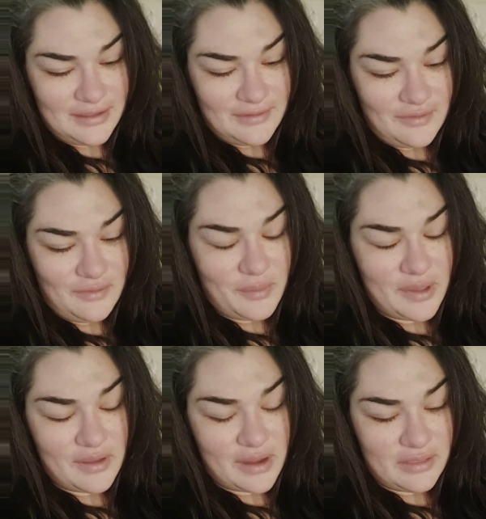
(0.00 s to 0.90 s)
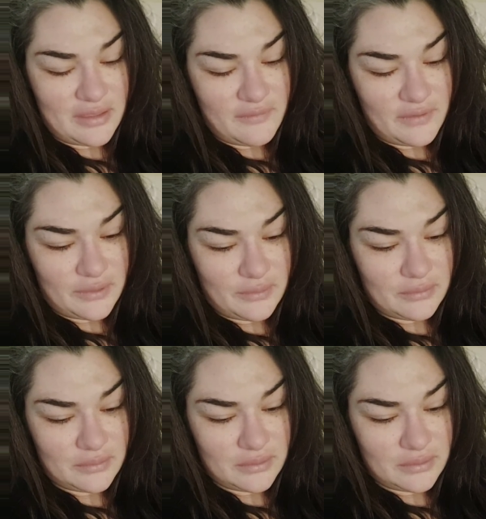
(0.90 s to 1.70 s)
Oh my god, I love you.